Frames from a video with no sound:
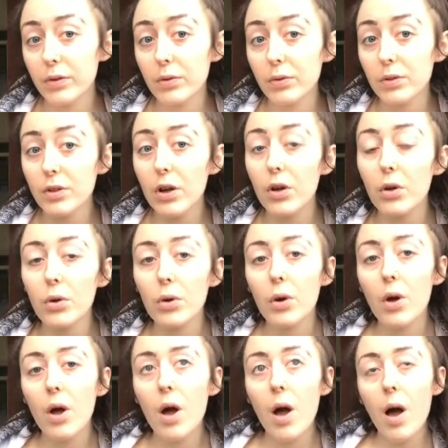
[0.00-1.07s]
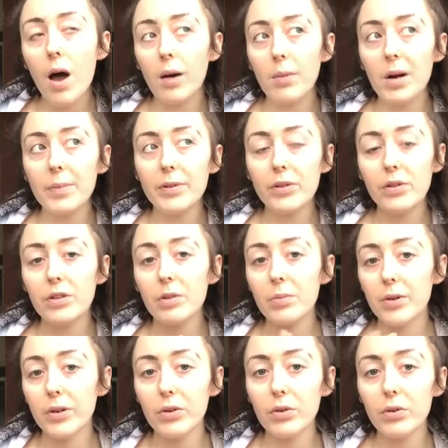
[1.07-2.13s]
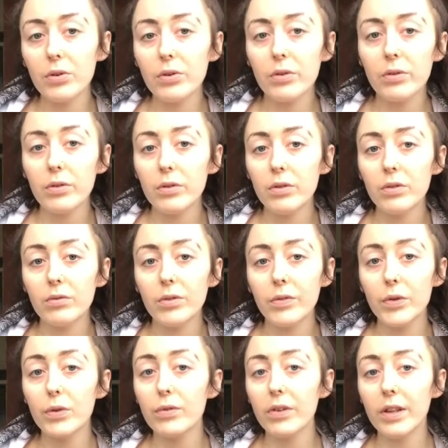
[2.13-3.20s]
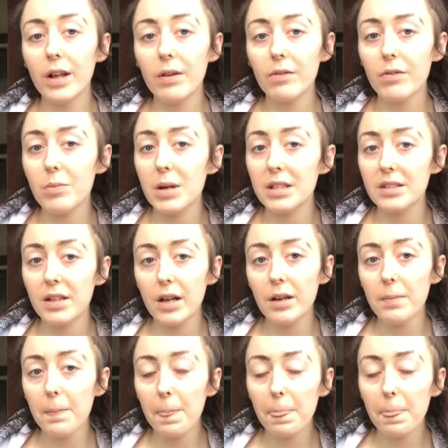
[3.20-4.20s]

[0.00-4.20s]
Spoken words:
So I might be doing the balloon reveal for that for my scan.